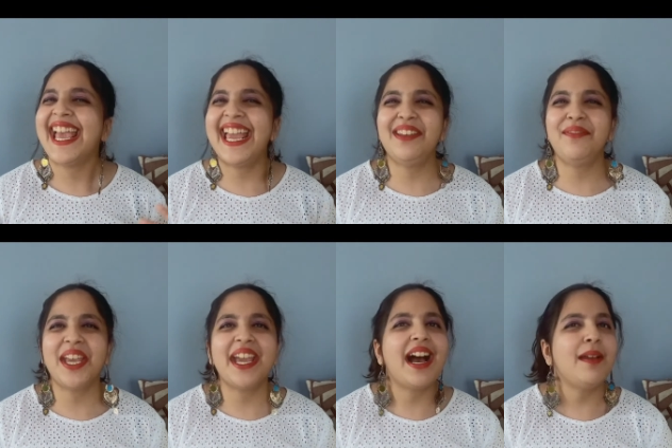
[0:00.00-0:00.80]

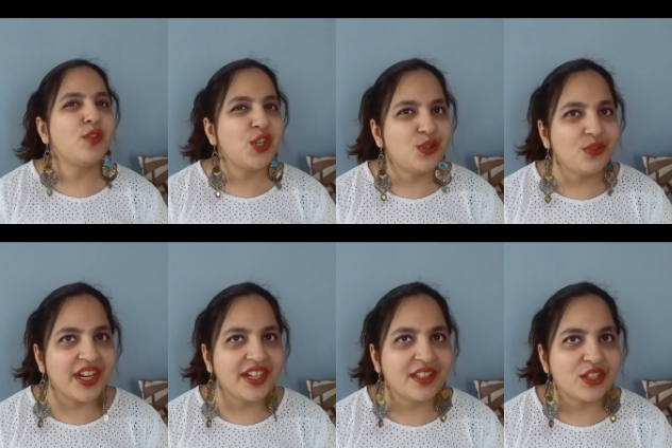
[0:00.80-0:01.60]
Anyway, I'm going to
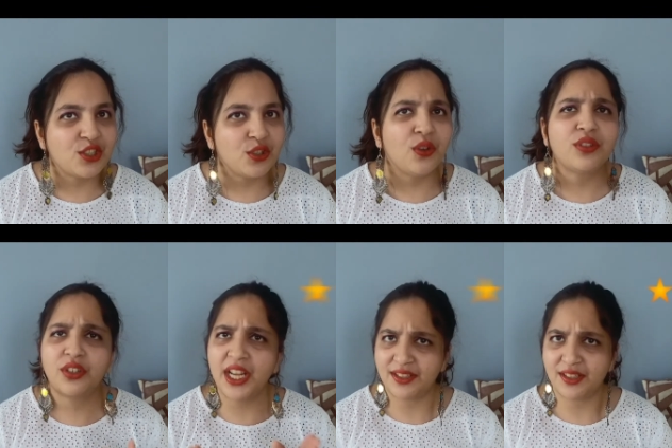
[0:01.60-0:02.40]
rate this show
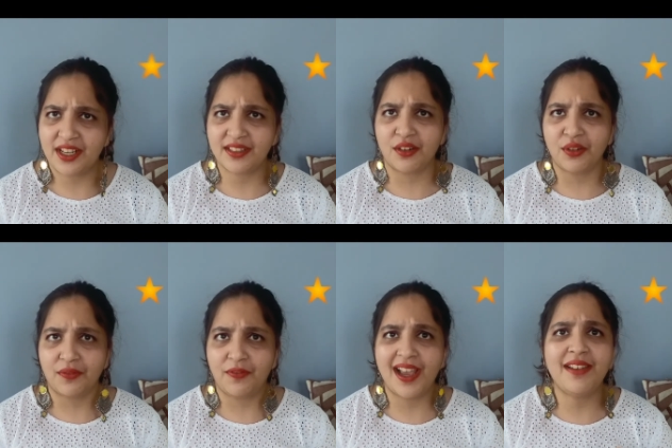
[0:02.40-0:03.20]
3 stars out
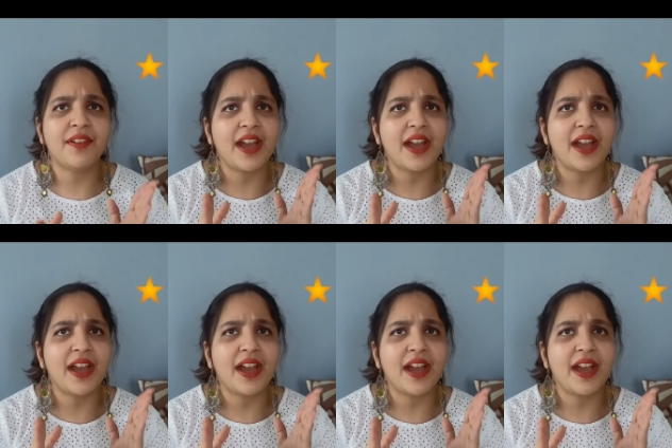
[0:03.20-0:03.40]
of 5